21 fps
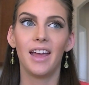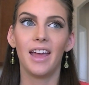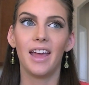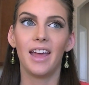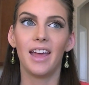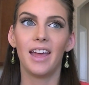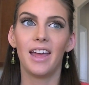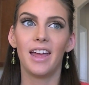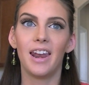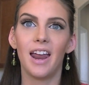
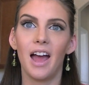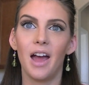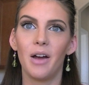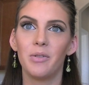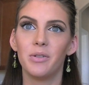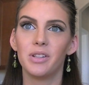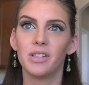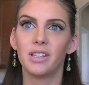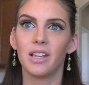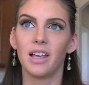And I
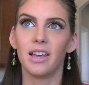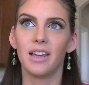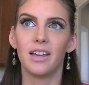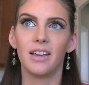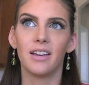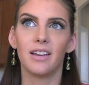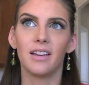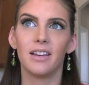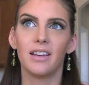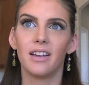was
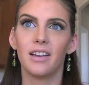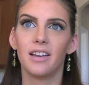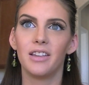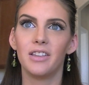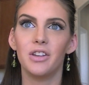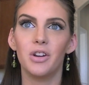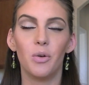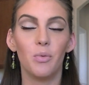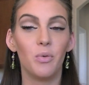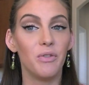like,
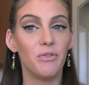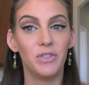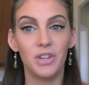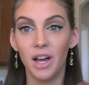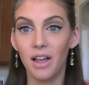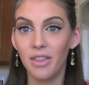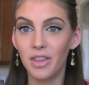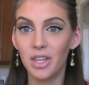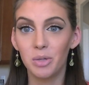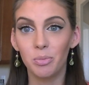you know, we've
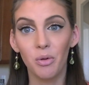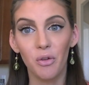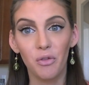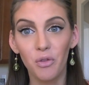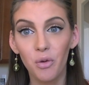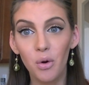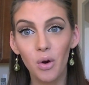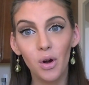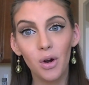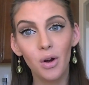done this
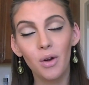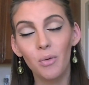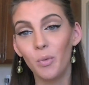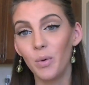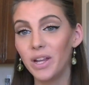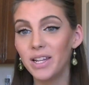before.